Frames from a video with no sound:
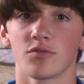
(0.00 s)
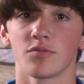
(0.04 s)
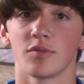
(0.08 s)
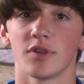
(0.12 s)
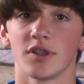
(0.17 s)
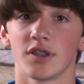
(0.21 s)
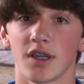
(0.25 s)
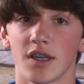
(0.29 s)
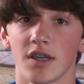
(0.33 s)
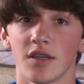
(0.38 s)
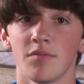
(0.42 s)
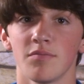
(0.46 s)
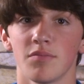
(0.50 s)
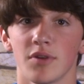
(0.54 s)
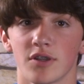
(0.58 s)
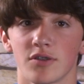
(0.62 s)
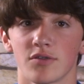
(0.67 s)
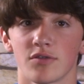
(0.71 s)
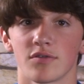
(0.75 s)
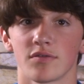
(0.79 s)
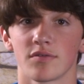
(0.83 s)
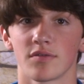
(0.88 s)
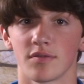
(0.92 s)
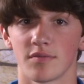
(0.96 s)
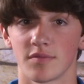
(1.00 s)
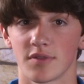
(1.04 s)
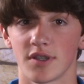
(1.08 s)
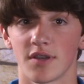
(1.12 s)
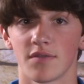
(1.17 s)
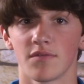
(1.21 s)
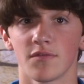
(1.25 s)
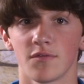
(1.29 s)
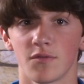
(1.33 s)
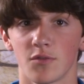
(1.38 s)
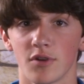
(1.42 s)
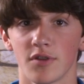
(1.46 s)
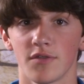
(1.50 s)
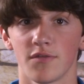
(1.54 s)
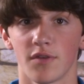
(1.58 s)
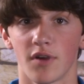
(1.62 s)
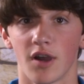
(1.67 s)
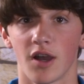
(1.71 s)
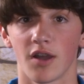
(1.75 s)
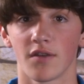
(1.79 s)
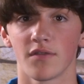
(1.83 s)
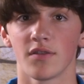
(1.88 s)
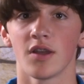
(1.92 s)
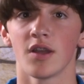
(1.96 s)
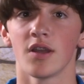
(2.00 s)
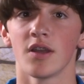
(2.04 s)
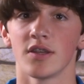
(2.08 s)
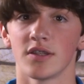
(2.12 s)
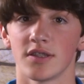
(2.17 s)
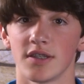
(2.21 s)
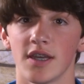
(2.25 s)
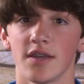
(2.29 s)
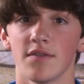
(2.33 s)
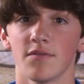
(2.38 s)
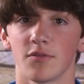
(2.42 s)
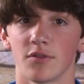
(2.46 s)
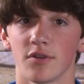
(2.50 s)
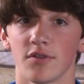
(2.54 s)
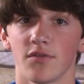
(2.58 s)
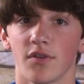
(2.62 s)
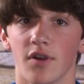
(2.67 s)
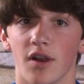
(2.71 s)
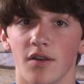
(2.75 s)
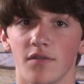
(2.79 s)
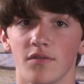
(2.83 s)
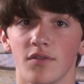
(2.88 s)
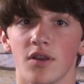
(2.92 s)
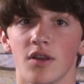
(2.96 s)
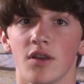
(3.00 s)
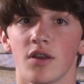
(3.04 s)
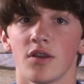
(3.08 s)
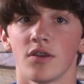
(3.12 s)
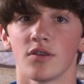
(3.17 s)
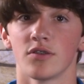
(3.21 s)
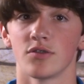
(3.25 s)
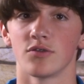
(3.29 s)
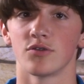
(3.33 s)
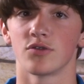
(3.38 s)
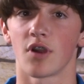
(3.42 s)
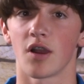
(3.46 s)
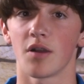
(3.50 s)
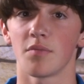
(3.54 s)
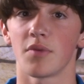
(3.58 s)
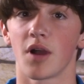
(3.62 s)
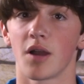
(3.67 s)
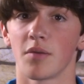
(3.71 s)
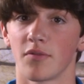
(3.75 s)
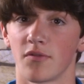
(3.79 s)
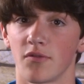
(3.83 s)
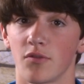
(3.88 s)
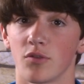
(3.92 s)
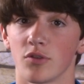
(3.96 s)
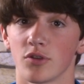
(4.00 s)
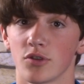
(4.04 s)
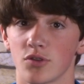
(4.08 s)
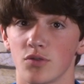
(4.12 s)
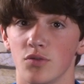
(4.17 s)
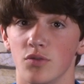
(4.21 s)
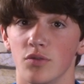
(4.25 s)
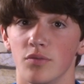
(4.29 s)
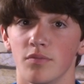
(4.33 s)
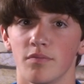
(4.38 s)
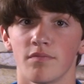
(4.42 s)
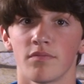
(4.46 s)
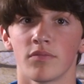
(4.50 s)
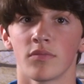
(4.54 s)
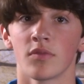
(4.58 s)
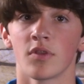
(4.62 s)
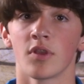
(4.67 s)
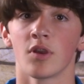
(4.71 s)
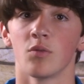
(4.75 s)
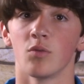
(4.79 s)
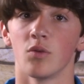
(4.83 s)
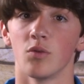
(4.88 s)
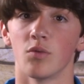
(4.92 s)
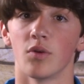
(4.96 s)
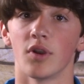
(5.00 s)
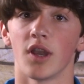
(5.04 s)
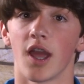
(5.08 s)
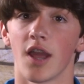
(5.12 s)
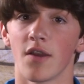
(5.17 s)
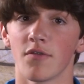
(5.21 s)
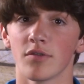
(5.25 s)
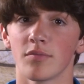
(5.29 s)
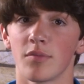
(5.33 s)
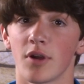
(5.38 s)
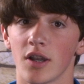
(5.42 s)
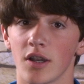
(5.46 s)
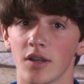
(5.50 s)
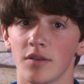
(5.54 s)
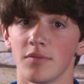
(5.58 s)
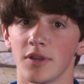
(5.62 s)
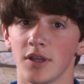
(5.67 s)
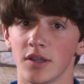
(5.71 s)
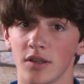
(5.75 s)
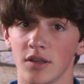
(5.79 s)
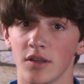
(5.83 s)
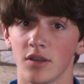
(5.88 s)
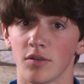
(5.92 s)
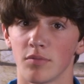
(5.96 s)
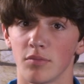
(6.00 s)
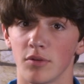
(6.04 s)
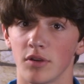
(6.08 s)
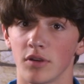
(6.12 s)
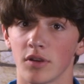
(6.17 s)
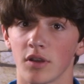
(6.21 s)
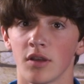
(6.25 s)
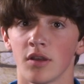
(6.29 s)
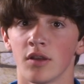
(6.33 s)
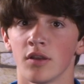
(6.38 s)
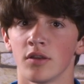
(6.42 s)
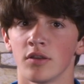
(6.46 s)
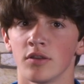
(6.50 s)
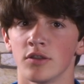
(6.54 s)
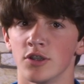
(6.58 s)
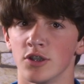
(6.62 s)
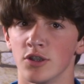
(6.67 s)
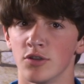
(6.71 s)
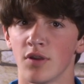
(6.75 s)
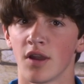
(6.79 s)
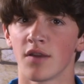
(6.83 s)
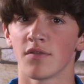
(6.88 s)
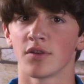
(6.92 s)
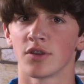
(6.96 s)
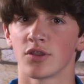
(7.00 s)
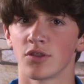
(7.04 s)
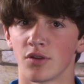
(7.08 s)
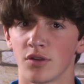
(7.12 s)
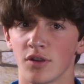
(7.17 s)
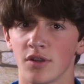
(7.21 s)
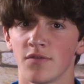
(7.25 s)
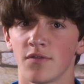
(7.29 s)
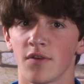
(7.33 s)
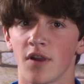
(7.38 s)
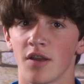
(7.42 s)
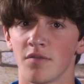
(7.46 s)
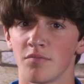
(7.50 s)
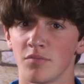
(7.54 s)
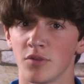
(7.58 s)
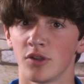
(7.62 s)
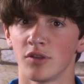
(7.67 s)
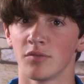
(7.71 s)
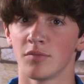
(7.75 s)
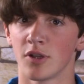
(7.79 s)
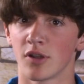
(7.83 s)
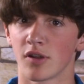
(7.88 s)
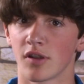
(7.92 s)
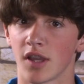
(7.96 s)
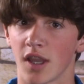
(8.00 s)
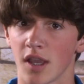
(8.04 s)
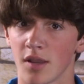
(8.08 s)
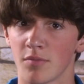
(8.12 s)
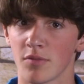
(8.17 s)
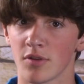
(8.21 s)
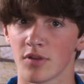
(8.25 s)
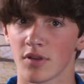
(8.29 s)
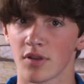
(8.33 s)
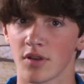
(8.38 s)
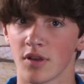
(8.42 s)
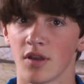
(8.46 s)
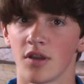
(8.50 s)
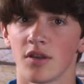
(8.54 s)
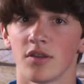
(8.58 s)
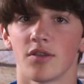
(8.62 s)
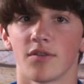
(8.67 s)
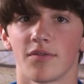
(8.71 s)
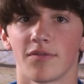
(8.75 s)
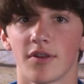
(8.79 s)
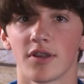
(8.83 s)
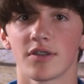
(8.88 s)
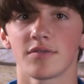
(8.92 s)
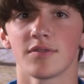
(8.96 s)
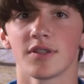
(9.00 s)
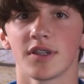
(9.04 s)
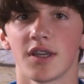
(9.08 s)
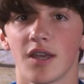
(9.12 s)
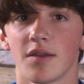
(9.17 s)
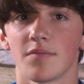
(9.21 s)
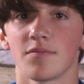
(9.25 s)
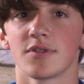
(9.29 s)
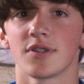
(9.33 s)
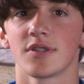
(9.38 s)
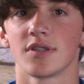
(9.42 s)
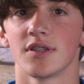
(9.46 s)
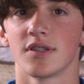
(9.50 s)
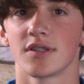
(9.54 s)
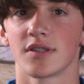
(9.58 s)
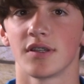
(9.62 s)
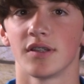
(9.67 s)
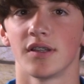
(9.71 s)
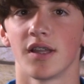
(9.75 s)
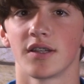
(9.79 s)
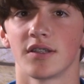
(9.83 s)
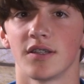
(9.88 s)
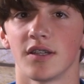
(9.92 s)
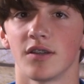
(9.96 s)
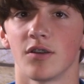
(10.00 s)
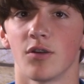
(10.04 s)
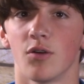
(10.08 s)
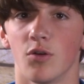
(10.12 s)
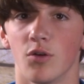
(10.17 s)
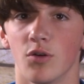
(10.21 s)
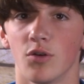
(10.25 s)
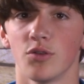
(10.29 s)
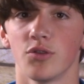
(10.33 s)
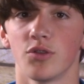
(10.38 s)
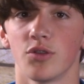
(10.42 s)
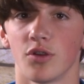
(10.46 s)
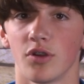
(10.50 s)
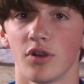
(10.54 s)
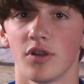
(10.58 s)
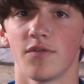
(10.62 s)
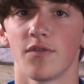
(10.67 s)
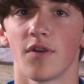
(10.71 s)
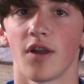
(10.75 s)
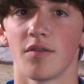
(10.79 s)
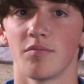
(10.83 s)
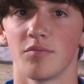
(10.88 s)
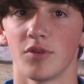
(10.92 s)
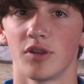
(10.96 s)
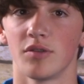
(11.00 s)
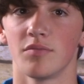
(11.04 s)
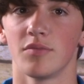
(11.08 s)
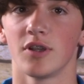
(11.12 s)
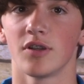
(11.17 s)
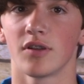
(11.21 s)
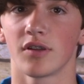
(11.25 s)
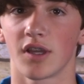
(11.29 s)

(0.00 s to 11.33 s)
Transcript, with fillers: will be taking pictures from 7:45 to 8:45, so drop by before school. We want everybody to be in the yearbook. Do you have a 35 millimeter camera? The freshman campus is collecting old 35 millimeter